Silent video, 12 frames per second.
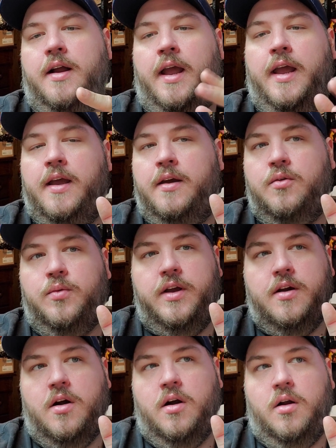and
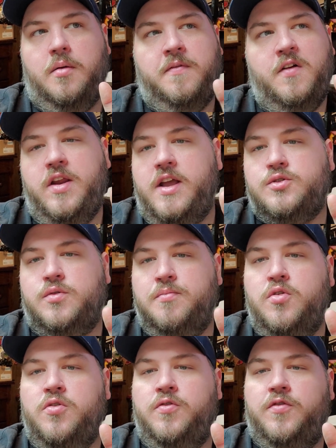we are a few days
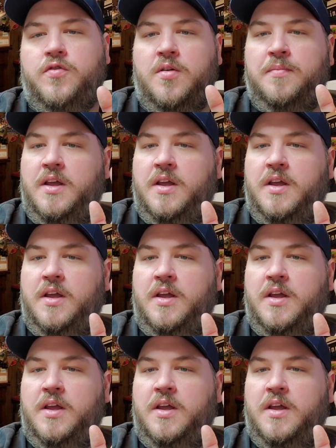removed from